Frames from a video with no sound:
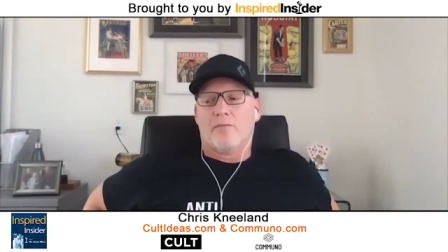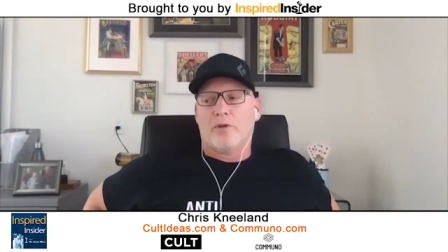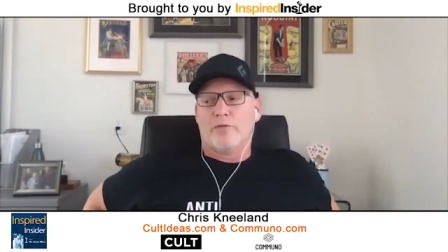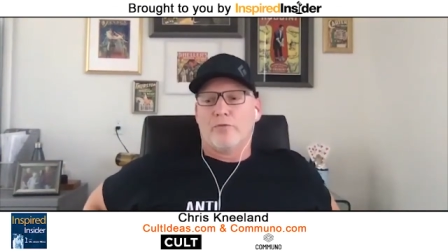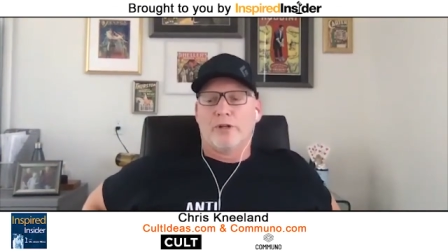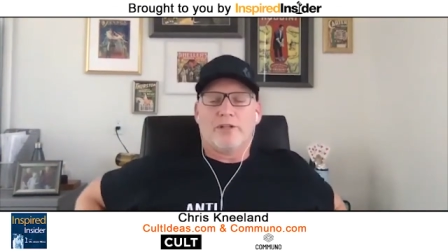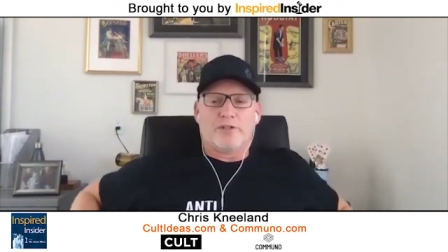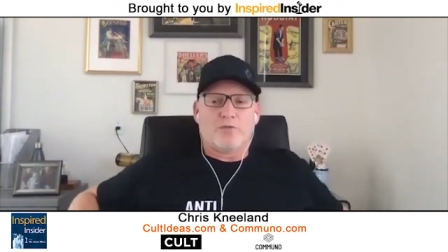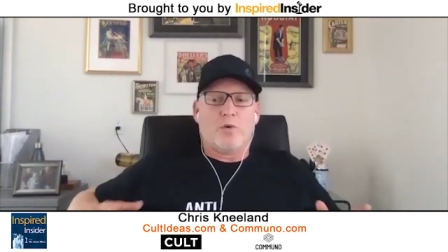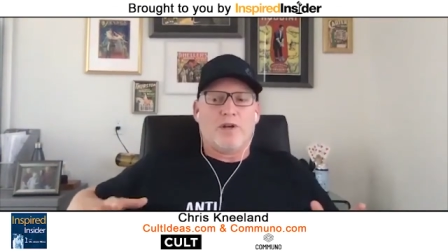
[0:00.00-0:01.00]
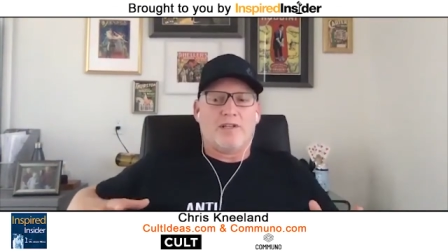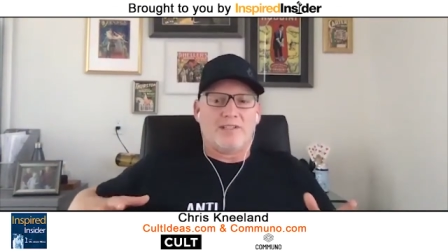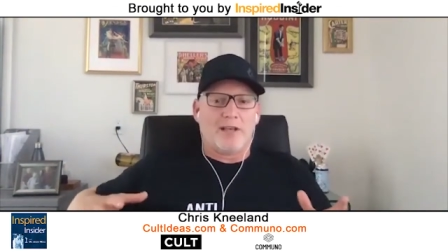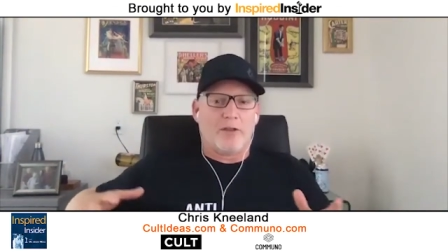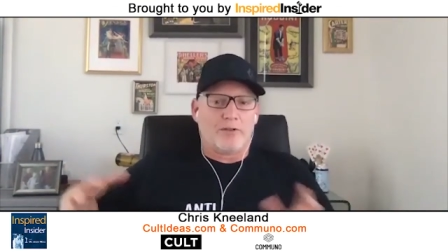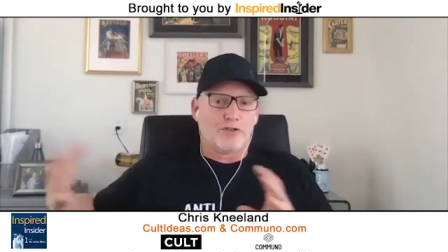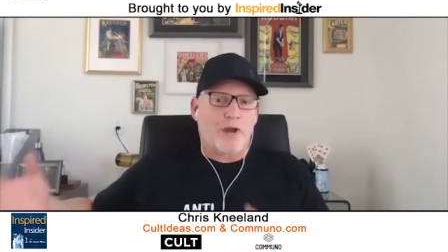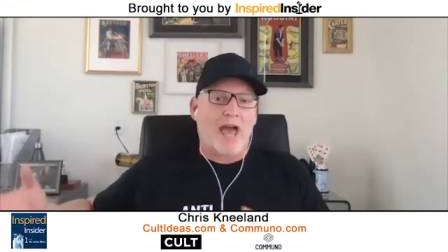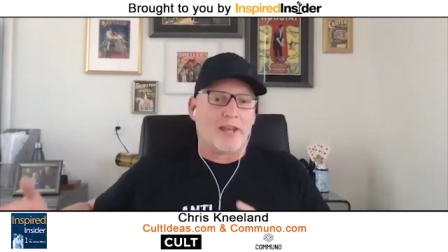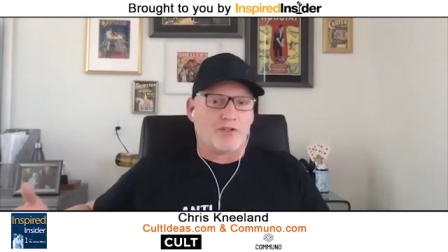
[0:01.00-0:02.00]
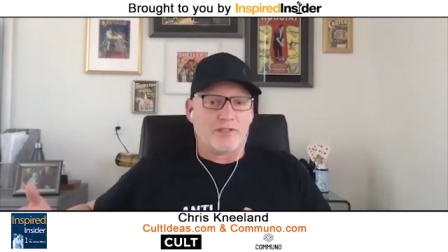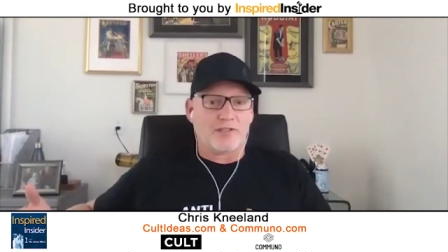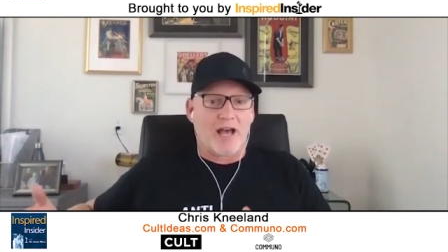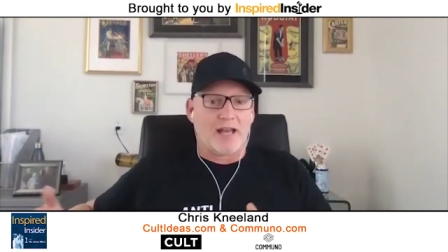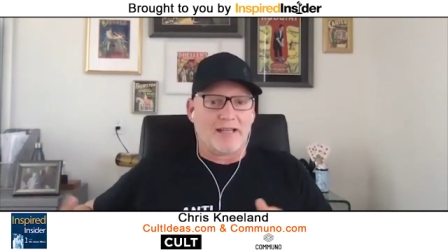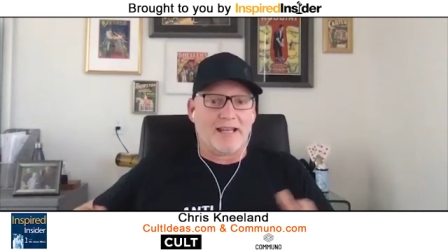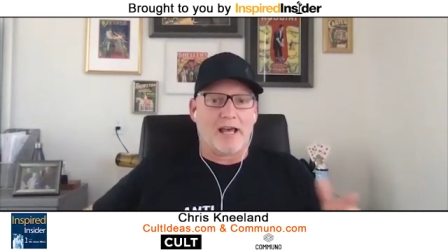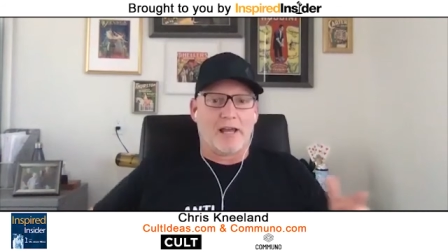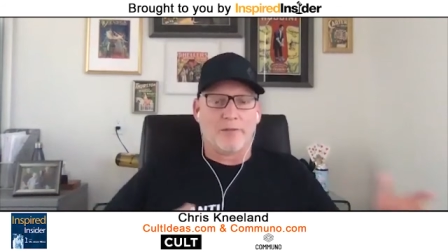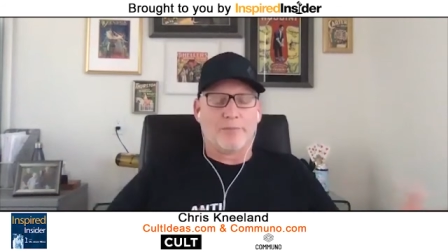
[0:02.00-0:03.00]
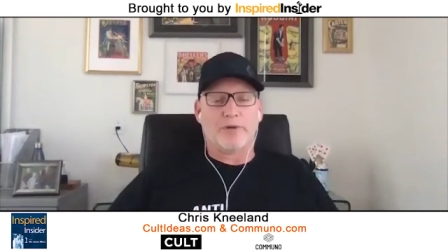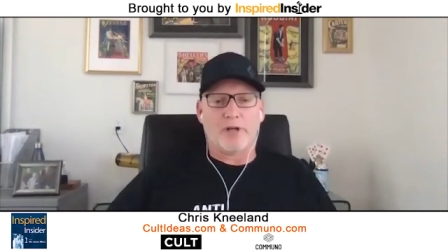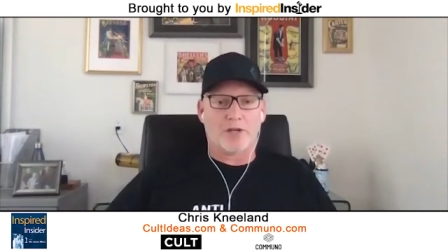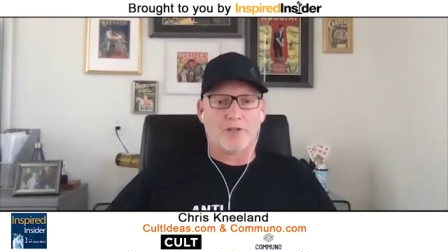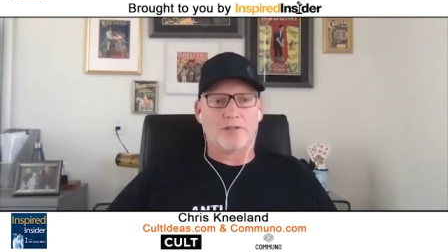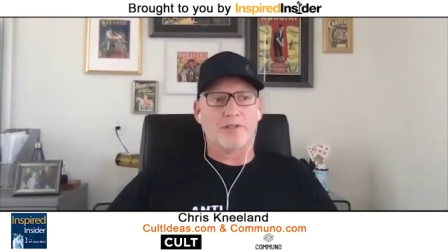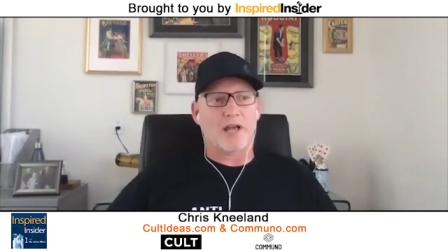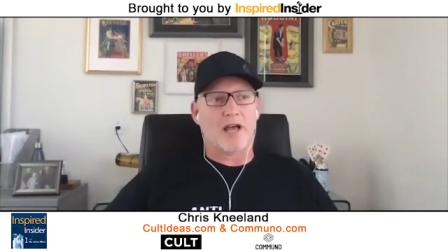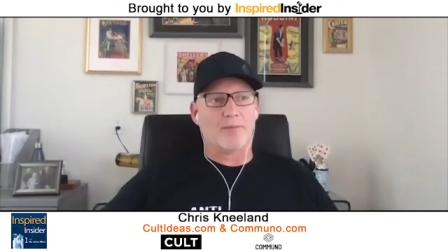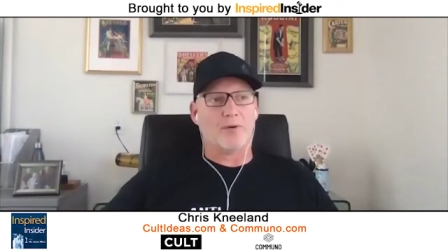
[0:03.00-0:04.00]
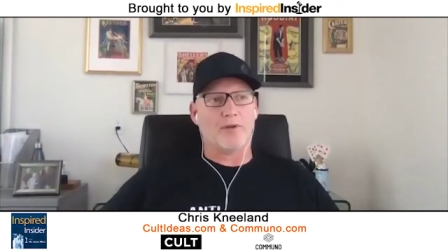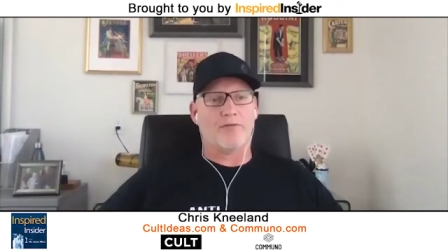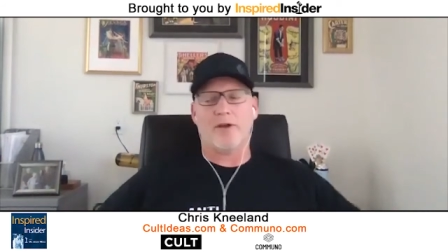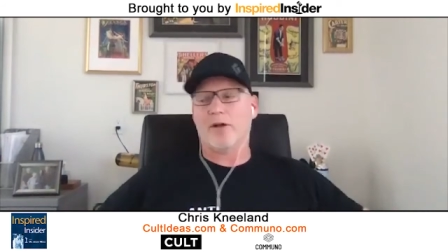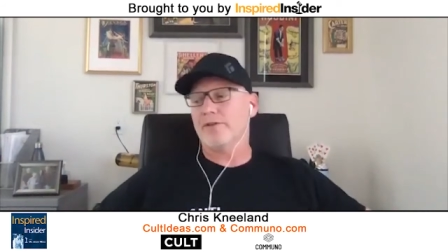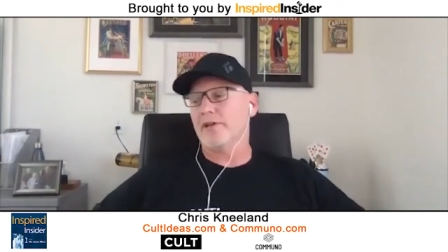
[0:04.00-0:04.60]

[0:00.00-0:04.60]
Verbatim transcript: we really just wanted to sell the strategy side and get out of the production side. But we felt